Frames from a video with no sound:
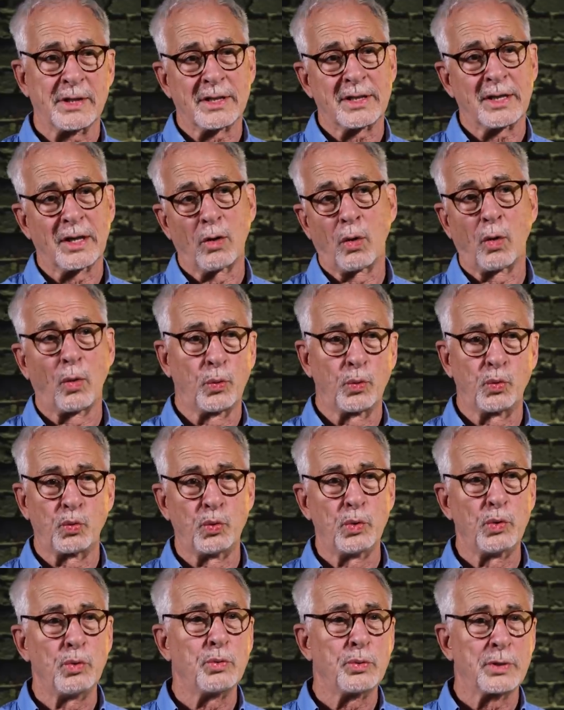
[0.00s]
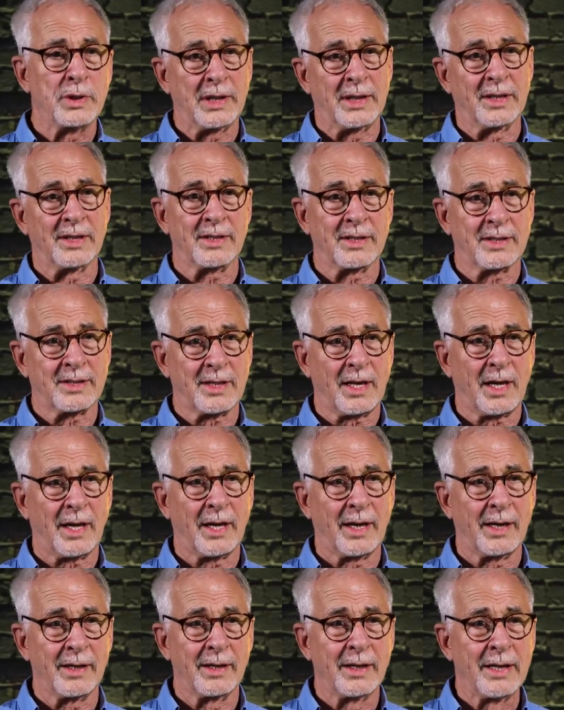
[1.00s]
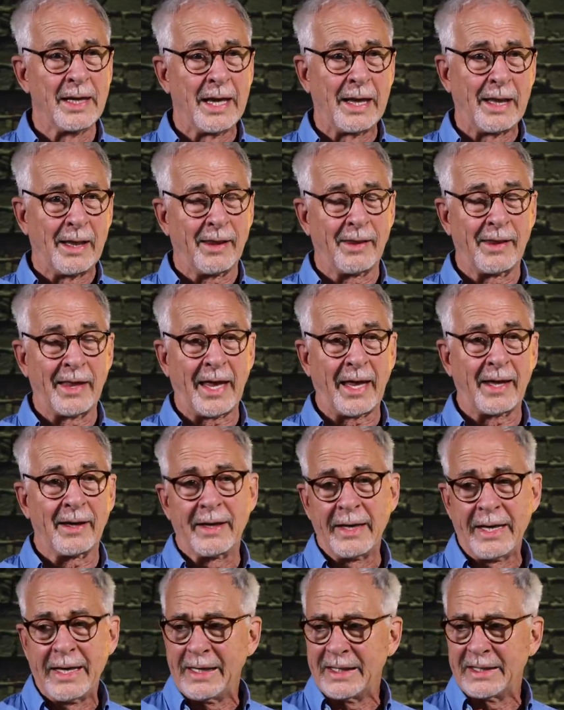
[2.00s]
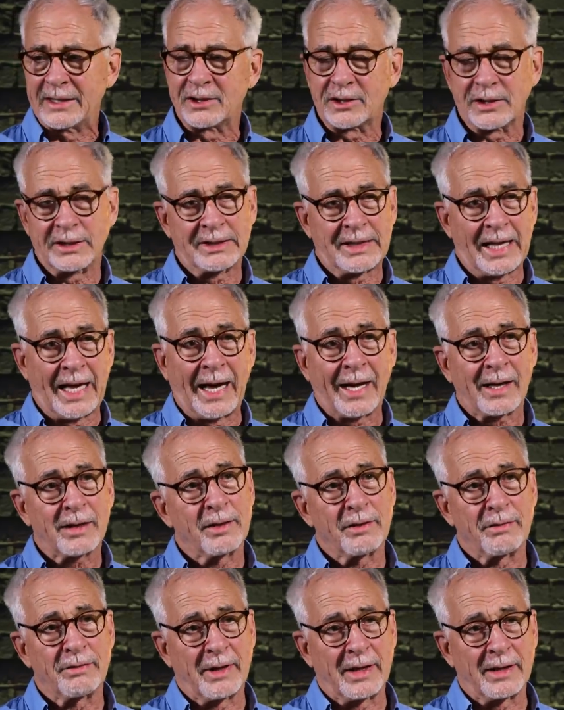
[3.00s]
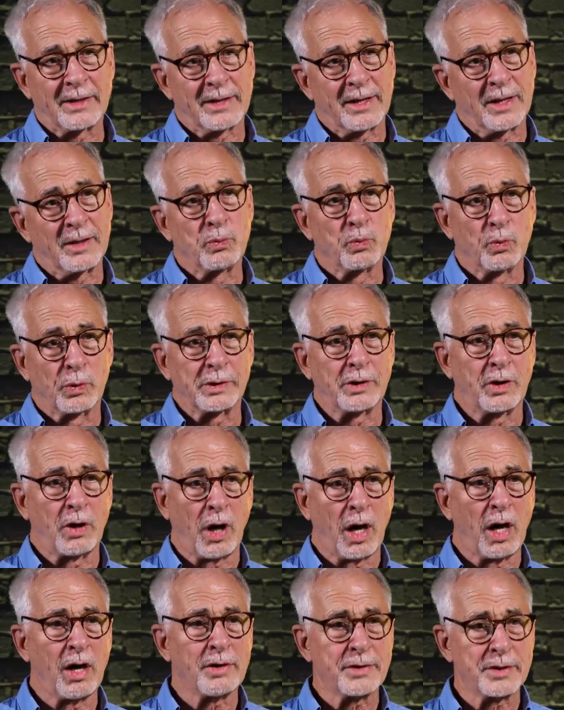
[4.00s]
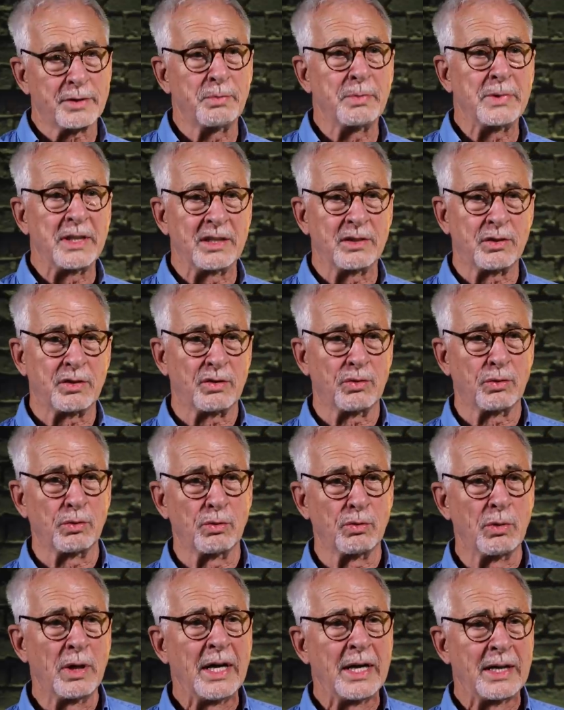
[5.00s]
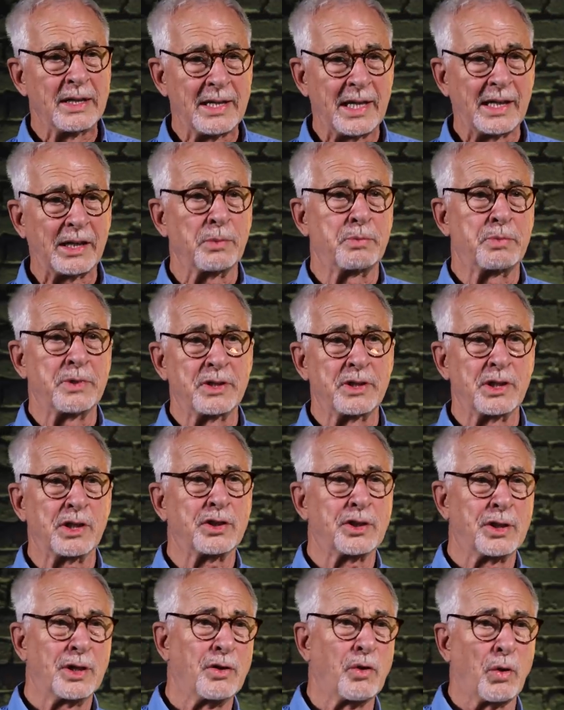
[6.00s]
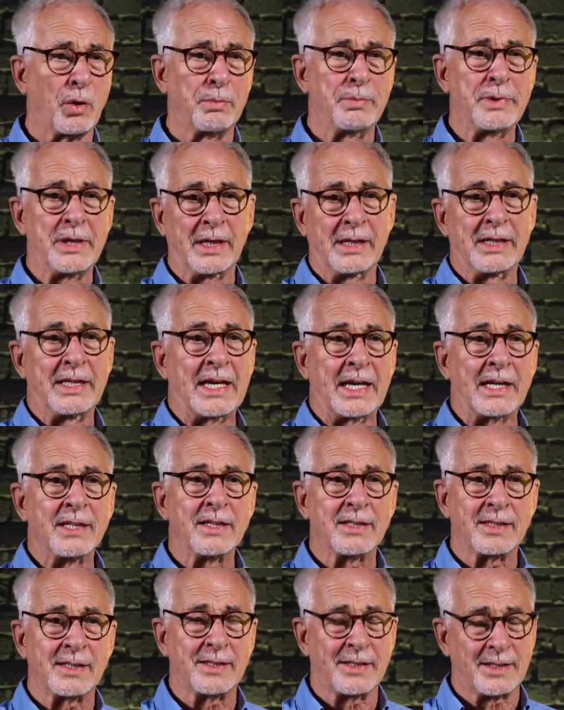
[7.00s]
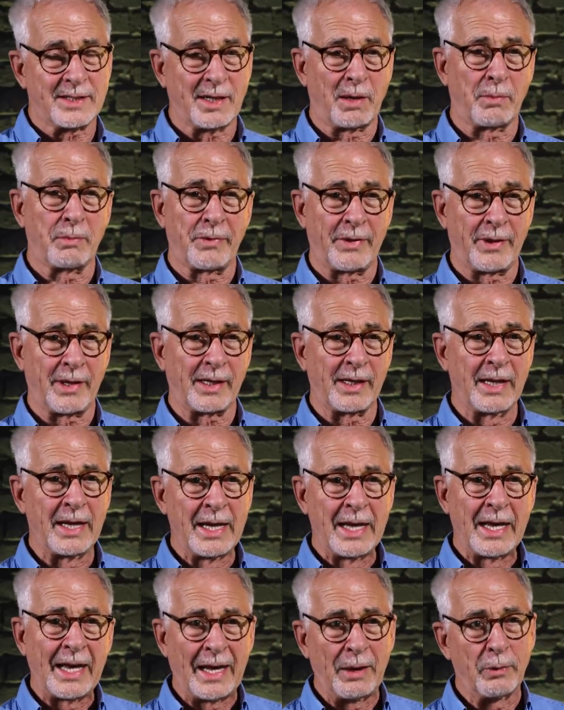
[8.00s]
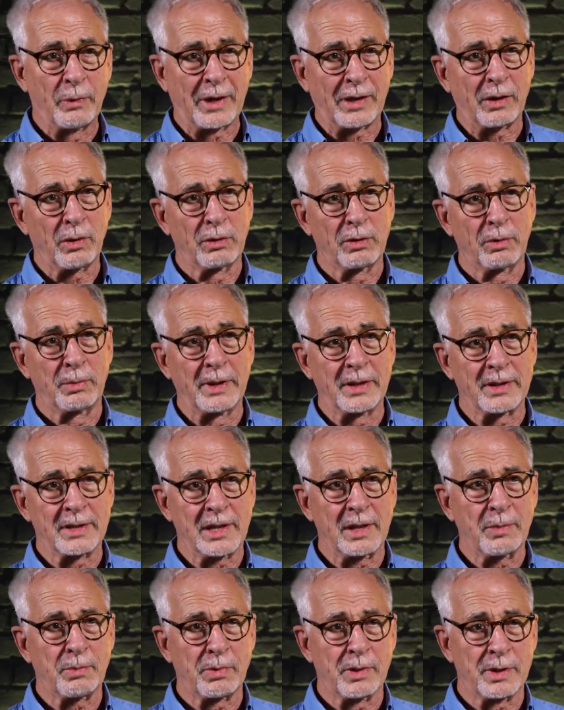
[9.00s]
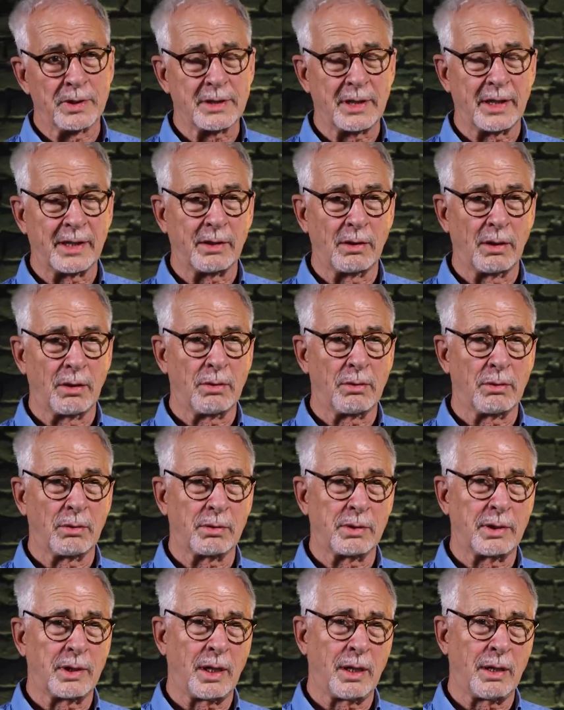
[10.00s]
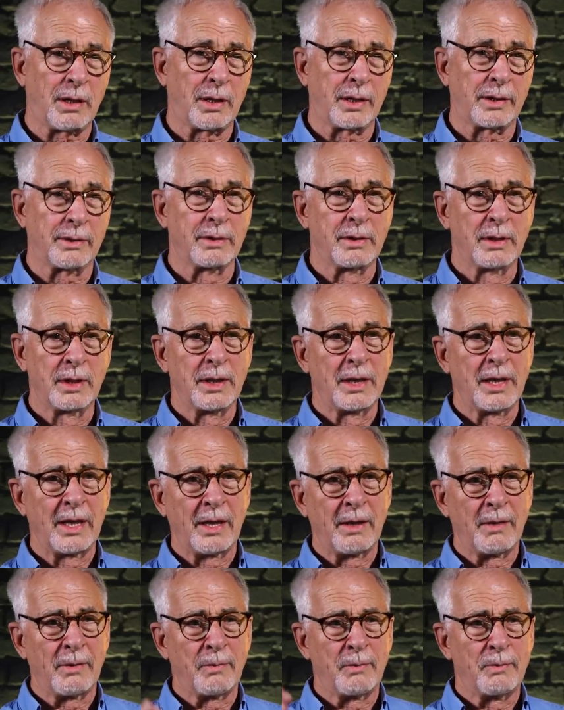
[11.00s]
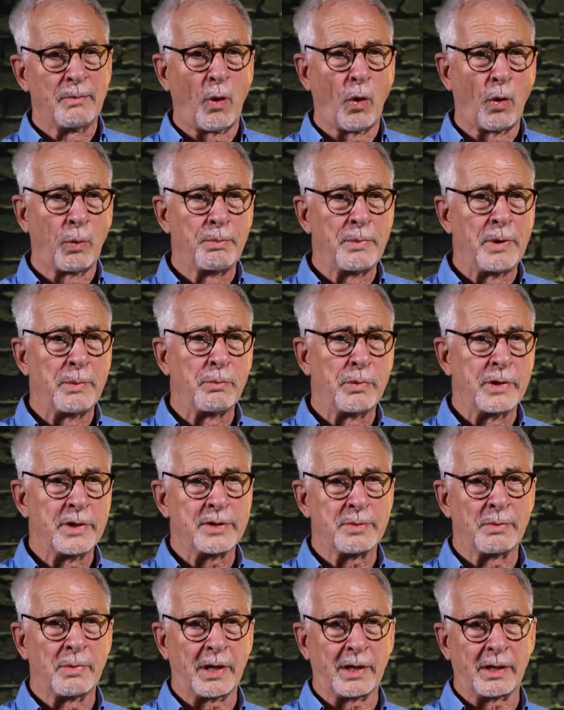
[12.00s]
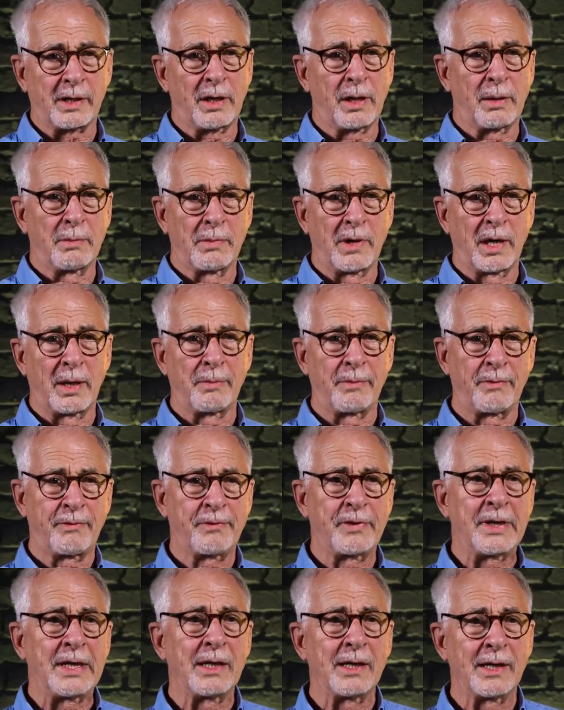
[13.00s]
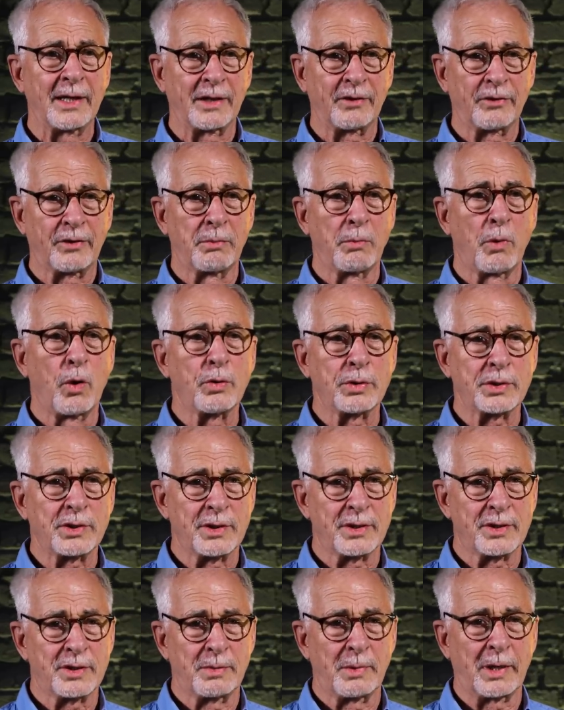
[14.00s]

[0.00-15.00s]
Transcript: is an old wound inside that is just activated and would cause me to take a position or be against something and when i go a little bit deeper it's like oh god old memories might come up feelings emotions